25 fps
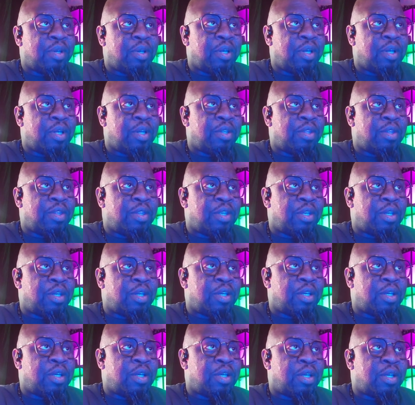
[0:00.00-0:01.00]
And
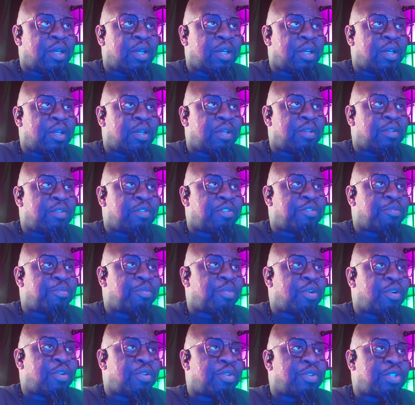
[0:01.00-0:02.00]
then
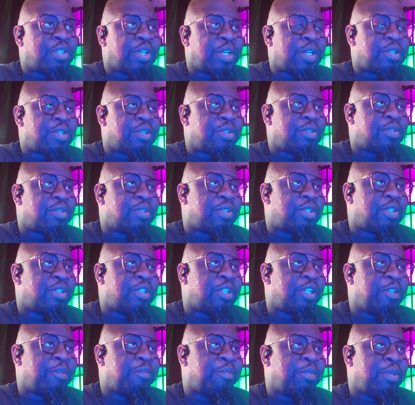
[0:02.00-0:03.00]
small changes in
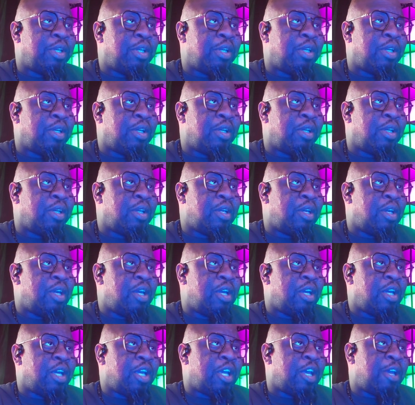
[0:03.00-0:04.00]
dB
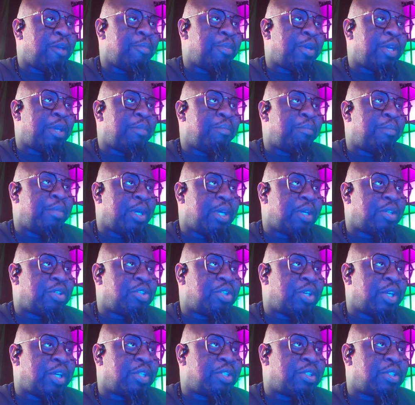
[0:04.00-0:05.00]
can mean big
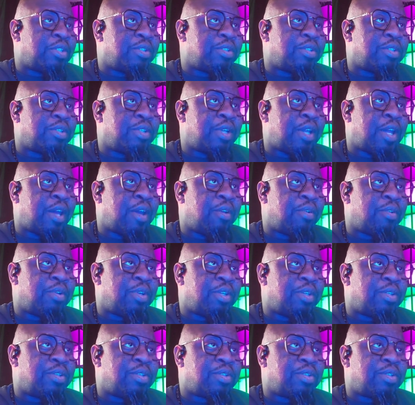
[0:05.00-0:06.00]
changes in
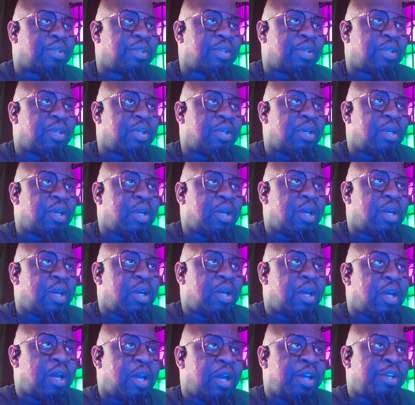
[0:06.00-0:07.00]
loudness.
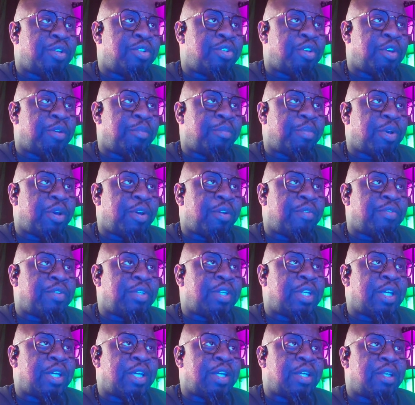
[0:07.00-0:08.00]
A jump of
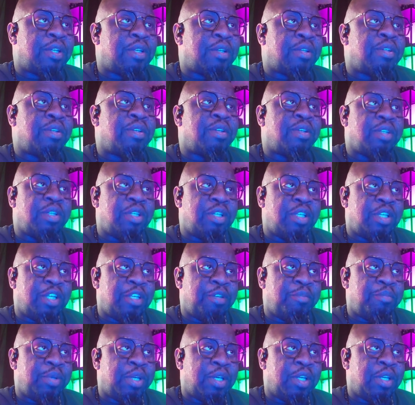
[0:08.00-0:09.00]
10
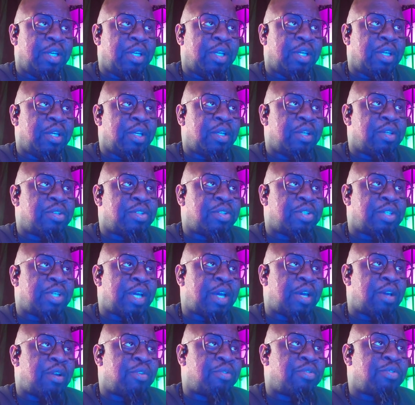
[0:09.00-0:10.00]
dB
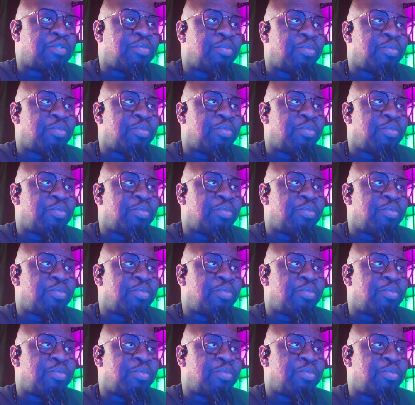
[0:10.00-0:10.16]
sounds